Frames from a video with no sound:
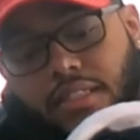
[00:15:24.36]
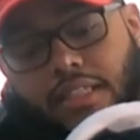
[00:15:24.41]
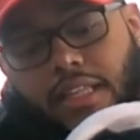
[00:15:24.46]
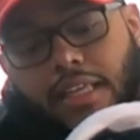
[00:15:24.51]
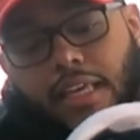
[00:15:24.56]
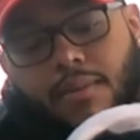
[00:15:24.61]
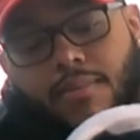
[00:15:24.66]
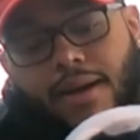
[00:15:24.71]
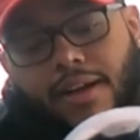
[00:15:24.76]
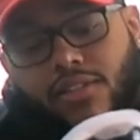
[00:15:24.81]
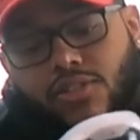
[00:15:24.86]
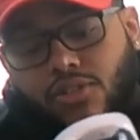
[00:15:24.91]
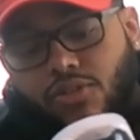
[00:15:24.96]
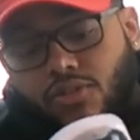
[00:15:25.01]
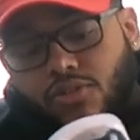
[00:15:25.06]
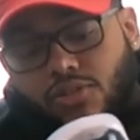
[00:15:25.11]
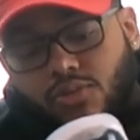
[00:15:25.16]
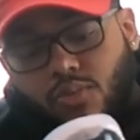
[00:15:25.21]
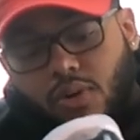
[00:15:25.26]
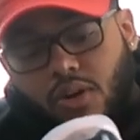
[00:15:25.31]
They get back to
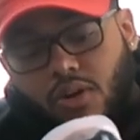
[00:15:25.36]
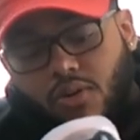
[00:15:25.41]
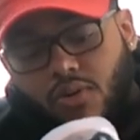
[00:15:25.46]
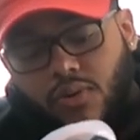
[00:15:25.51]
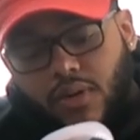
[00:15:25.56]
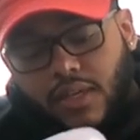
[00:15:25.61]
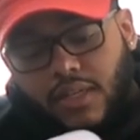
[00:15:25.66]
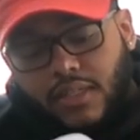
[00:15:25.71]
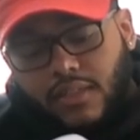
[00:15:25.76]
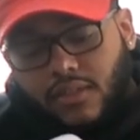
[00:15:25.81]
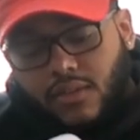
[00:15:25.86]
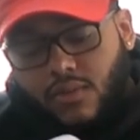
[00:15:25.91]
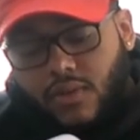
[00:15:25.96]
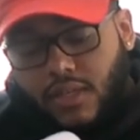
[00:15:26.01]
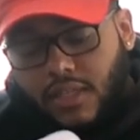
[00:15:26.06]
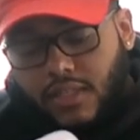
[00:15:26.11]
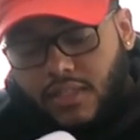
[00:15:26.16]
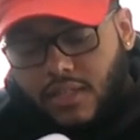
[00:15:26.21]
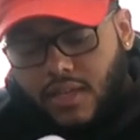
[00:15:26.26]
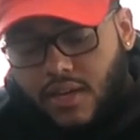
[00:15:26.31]
you as well, quick as,
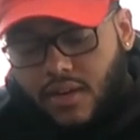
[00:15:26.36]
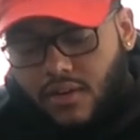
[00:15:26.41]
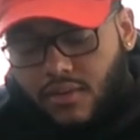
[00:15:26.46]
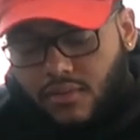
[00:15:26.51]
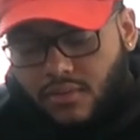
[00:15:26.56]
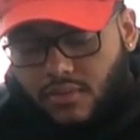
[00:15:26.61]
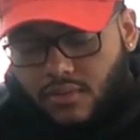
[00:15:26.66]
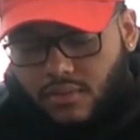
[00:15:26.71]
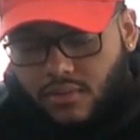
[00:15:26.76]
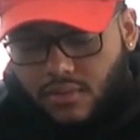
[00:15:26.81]
quick as hell.